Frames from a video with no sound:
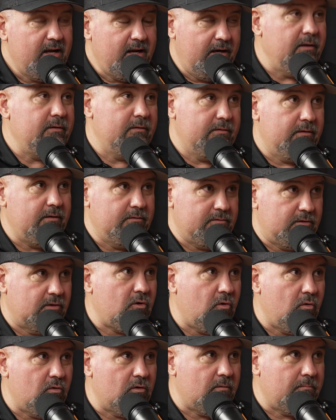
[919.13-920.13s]
It, it was a
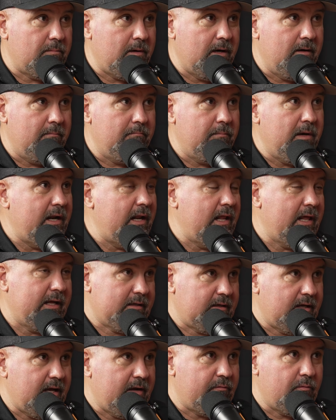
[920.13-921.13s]
corner pub, but
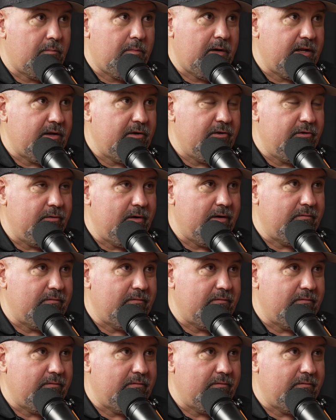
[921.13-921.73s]
like everybody knew